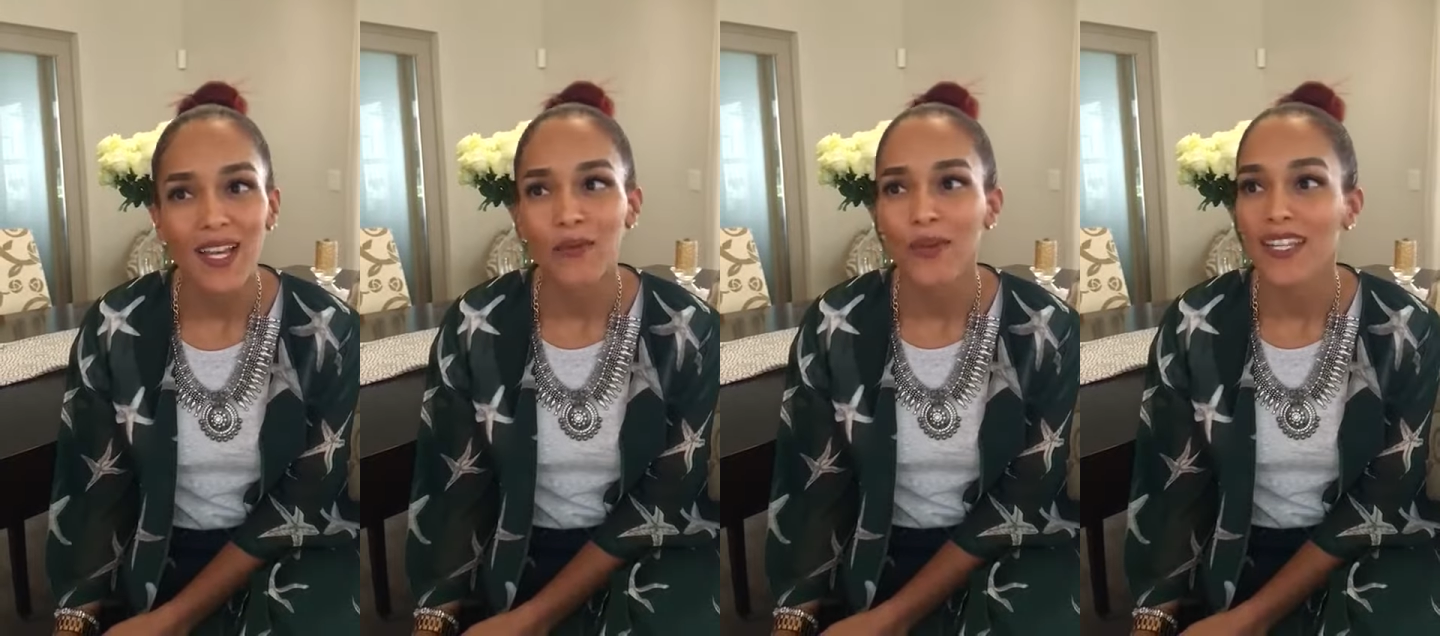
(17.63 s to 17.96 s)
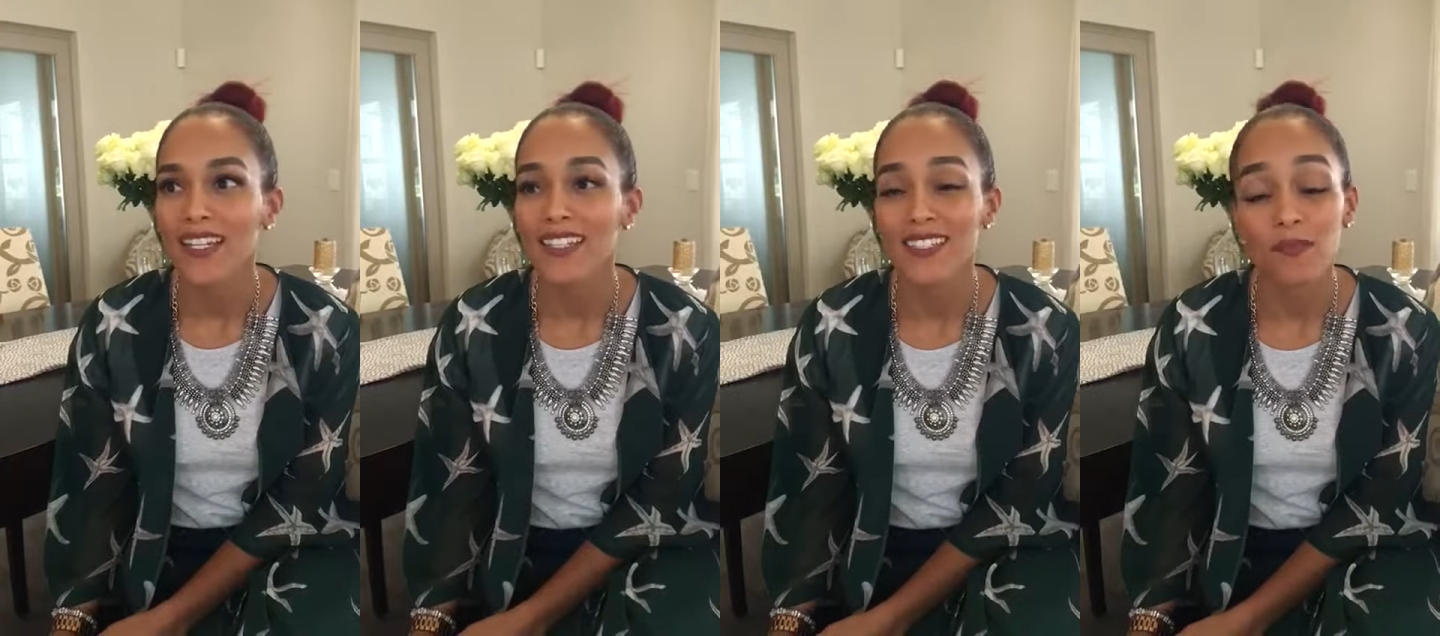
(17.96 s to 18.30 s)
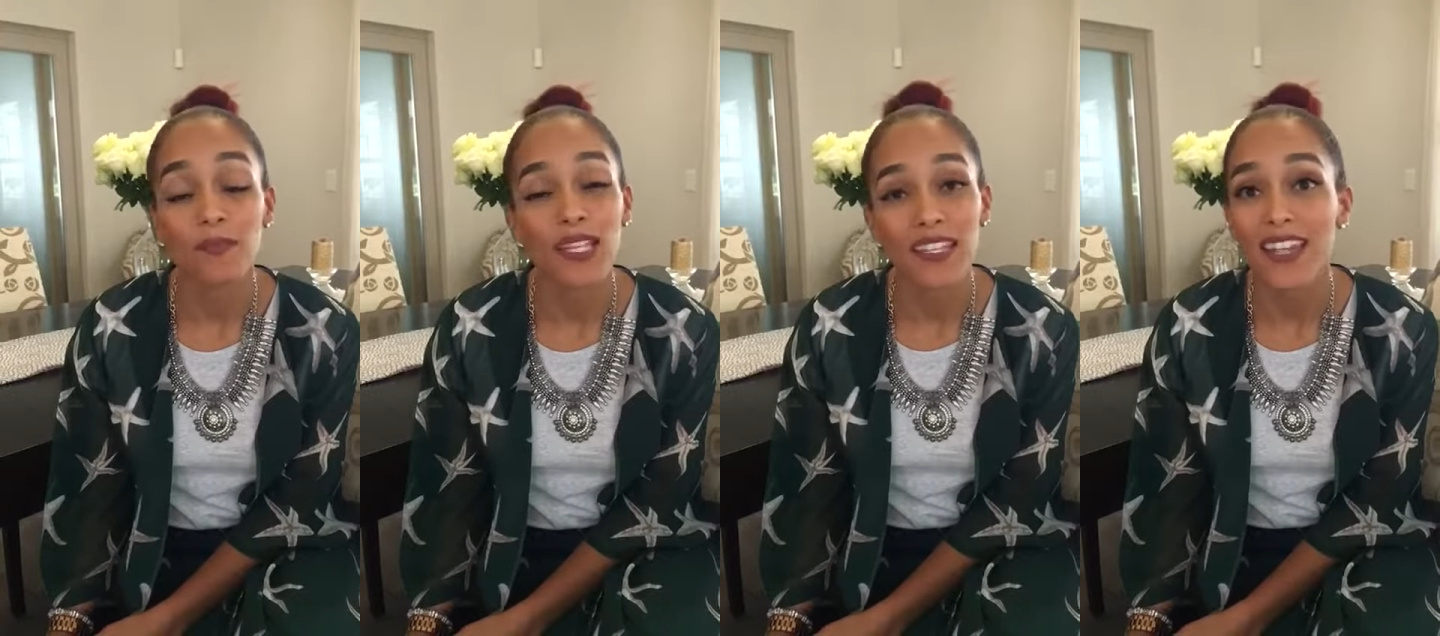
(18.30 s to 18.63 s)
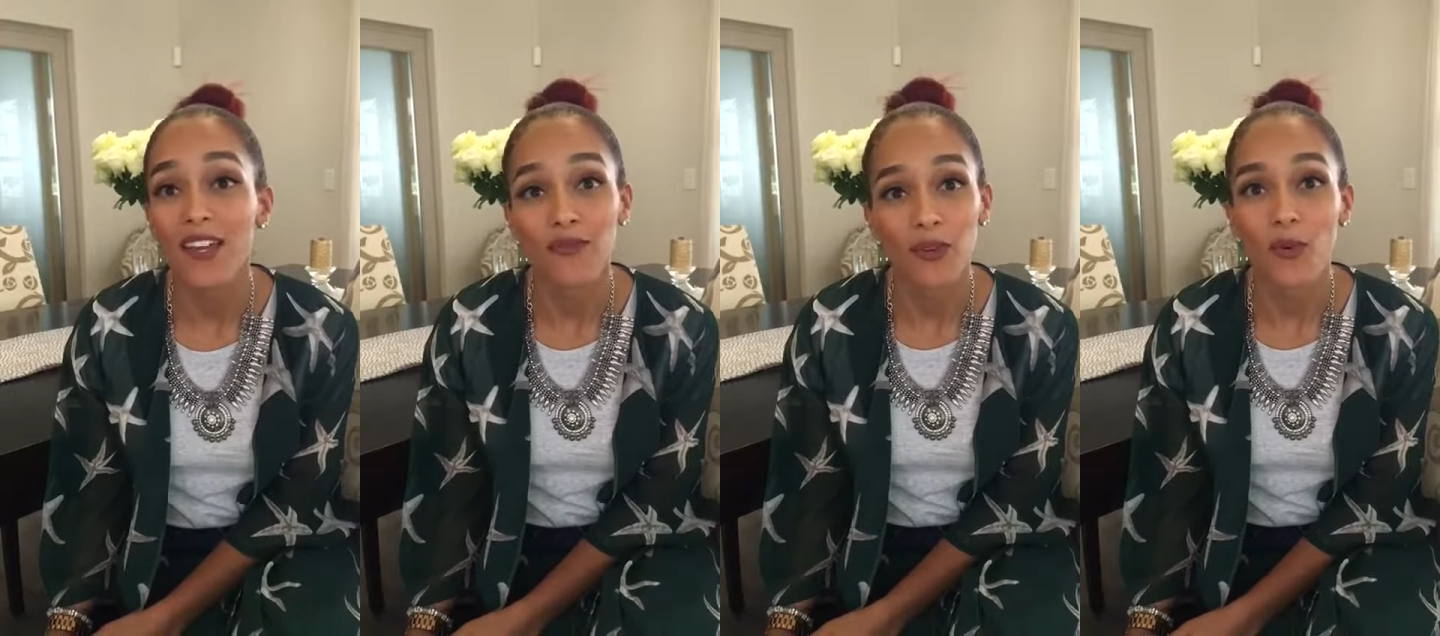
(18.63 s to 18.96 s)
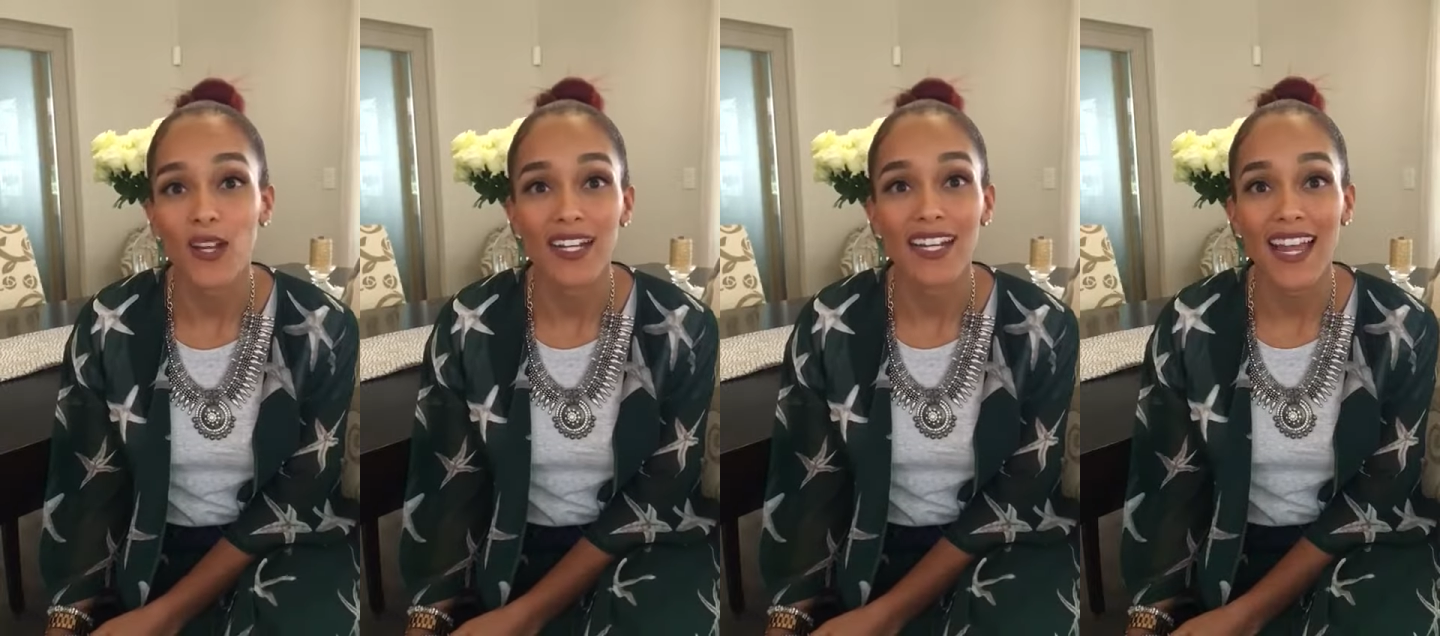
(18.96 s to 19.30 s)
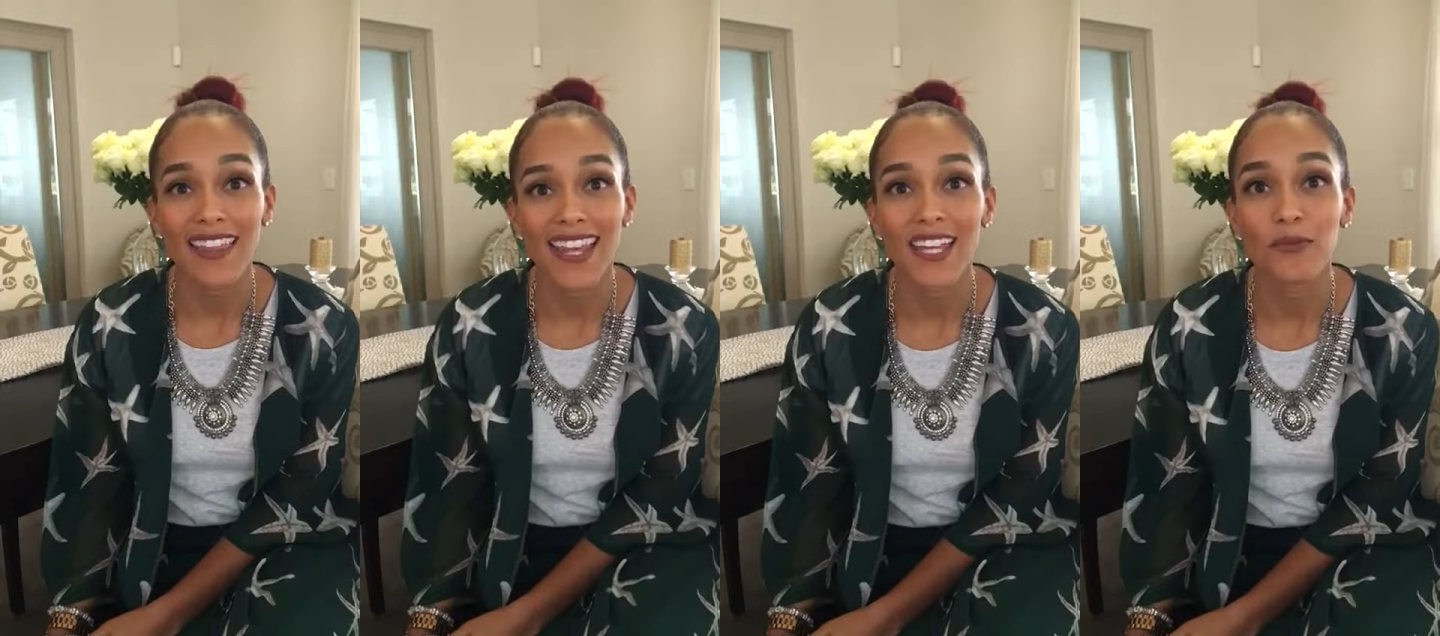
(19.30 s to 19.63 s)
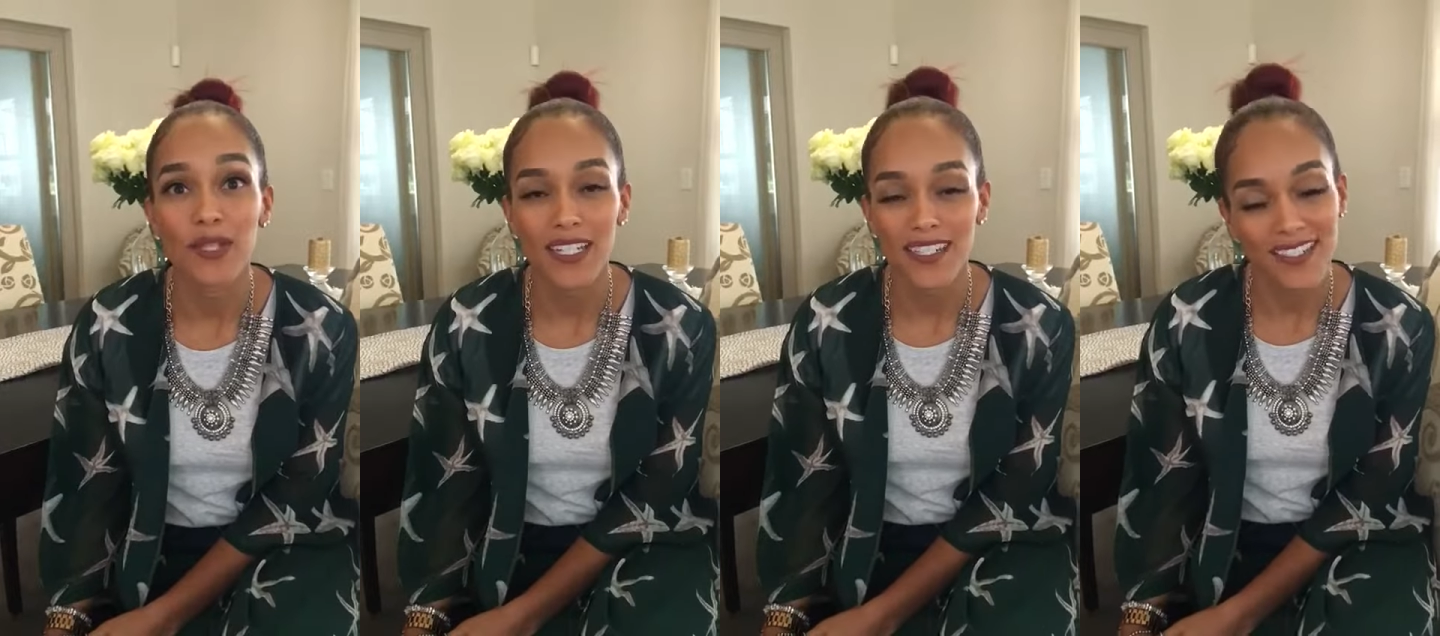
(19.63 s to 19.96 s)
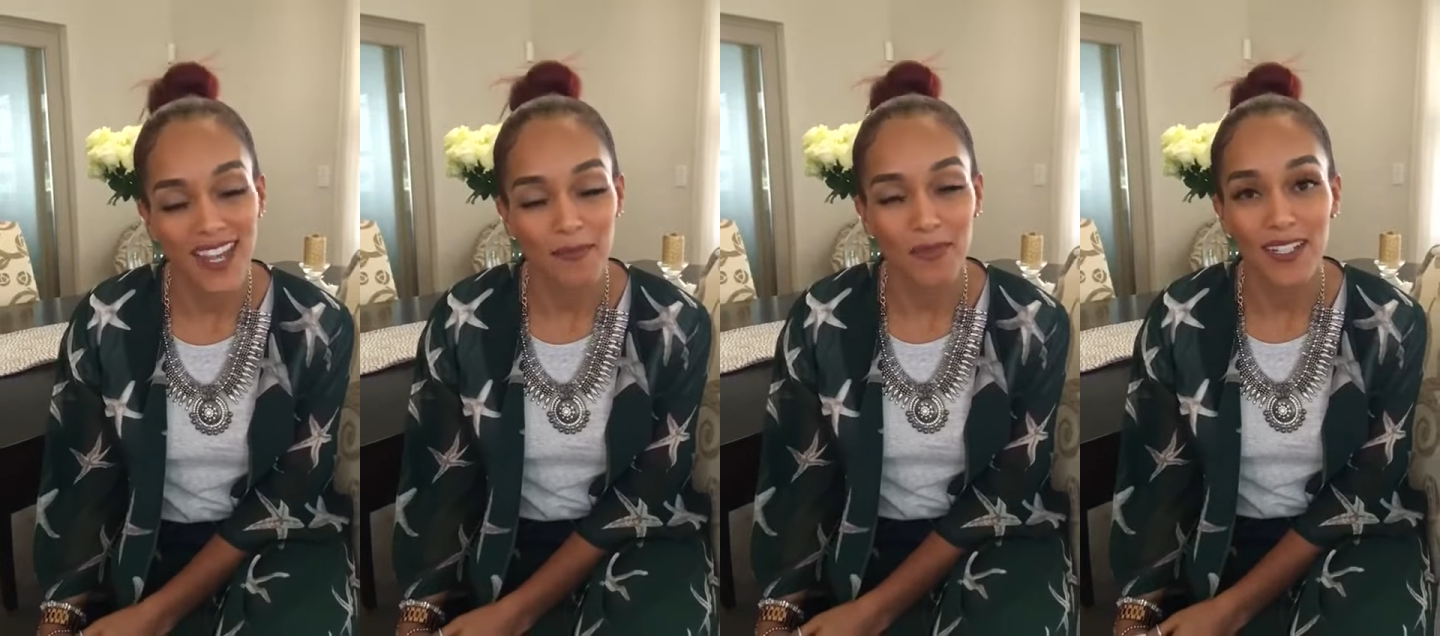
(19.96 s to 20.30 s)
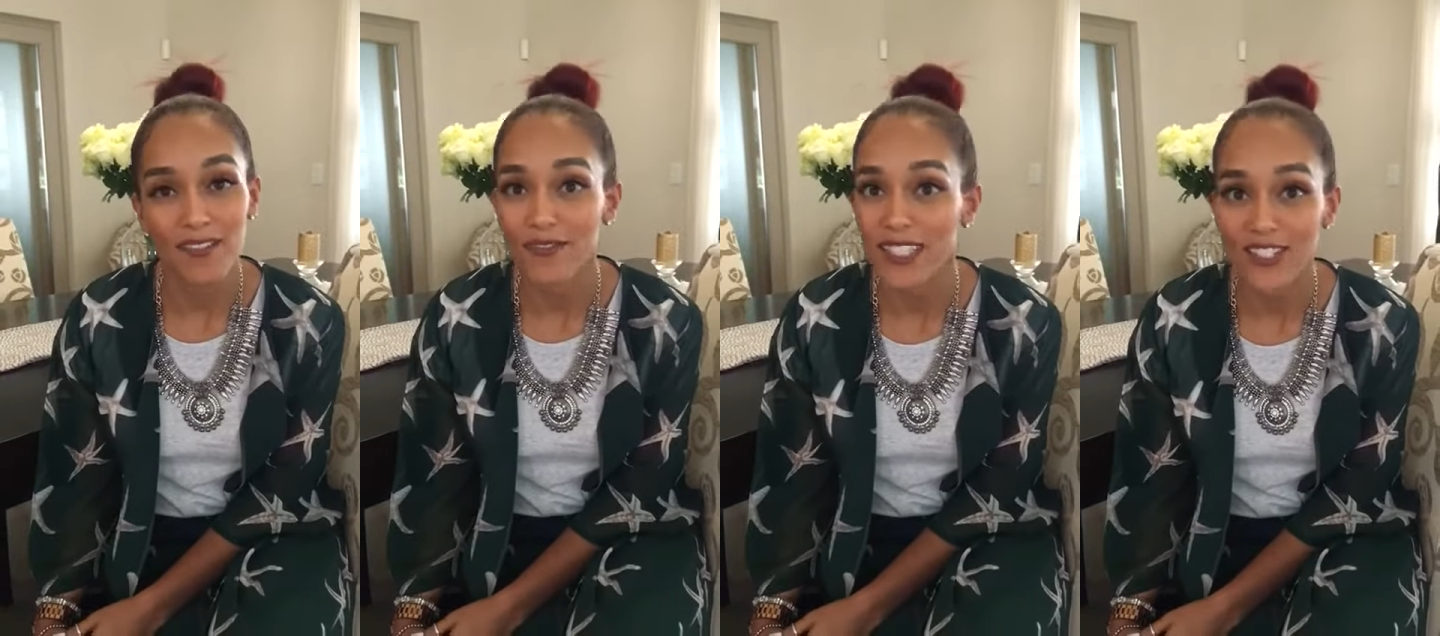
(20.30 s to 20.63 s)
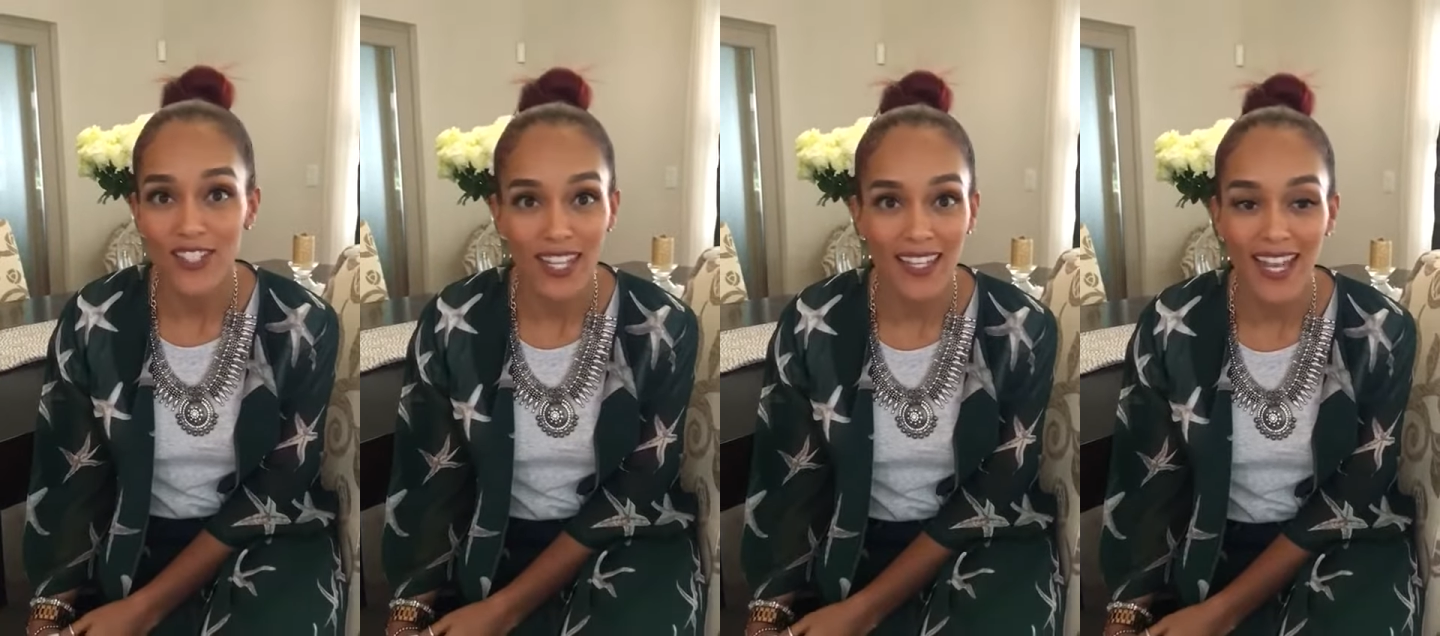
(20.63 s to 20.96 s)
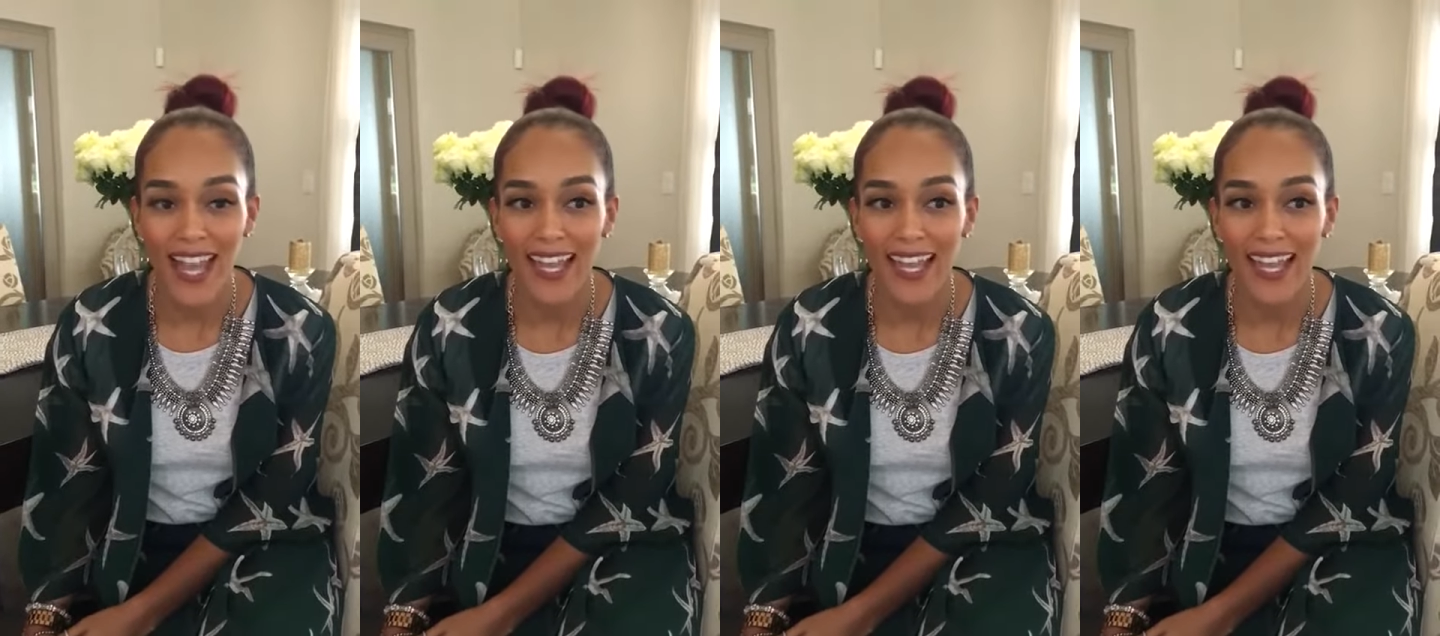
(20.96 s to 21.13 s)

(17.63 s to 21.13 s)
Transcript: We need to be there for one another, and we need to uplift each other.